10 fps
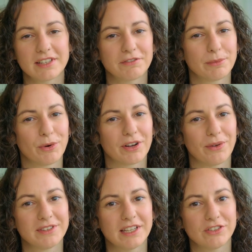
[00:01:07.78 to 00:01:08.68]
suffer more
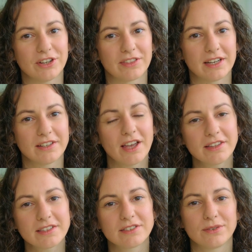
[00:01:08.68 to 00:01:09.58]
colds each year than
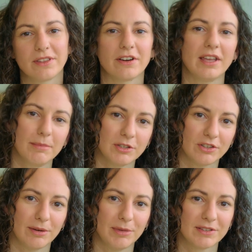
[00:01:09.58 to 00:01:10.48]
adults due to their
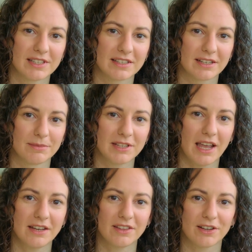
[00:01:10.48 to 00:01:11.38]
immature immune systems
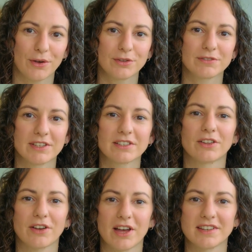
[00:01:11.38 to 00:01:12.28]
and to the close
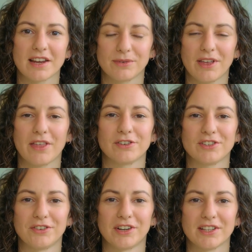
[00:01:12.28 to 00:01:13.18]
physical contact with other
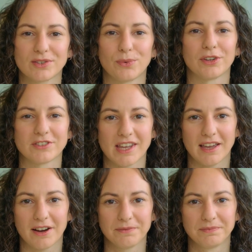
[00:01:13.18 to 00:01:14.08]
children at school or
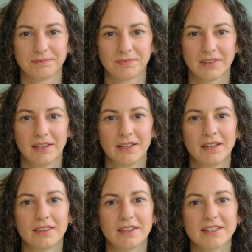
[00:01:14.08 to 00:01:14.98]
daycare.
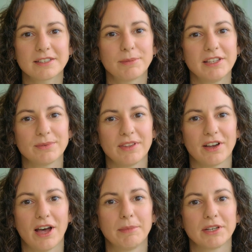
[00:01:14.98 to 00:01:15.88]
This explains why the
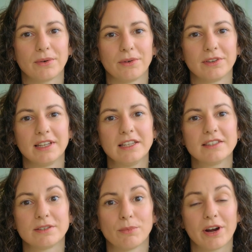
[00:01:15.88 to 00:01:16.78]
common cold
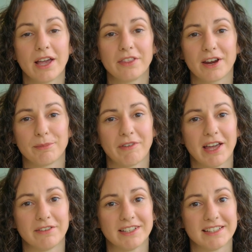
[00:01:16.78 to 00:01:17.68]
leads to more healthcare
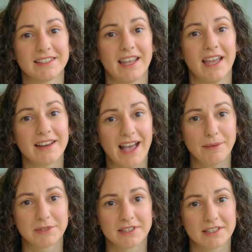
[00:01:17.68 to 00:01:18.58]
provider visits and
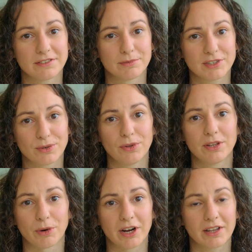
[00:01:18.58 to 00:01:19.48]
absences from school
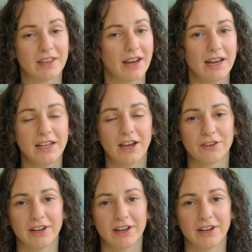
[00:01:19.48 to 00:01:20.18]
and work than any other